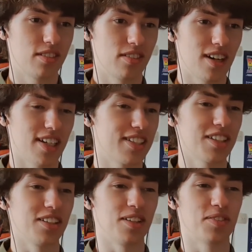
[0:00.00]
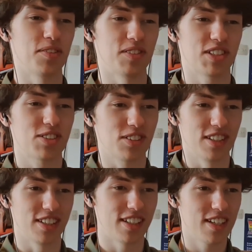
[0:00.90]
I still love them. They're so
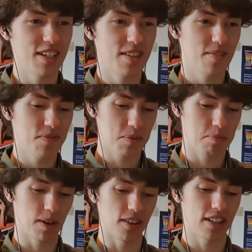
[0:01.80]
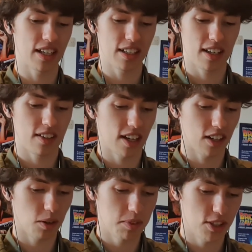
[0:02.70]
good. But that
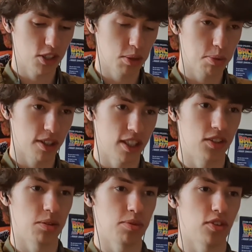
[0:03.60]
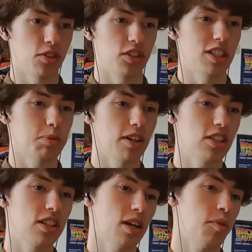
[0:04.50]
got me super into Greek mythology, especially
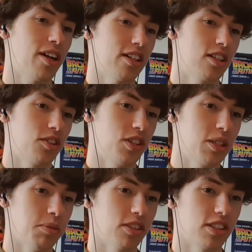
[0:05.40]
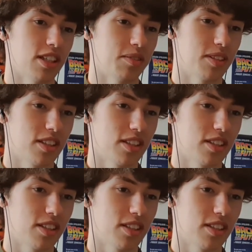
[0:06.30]
because I went to Greece a bunch of times.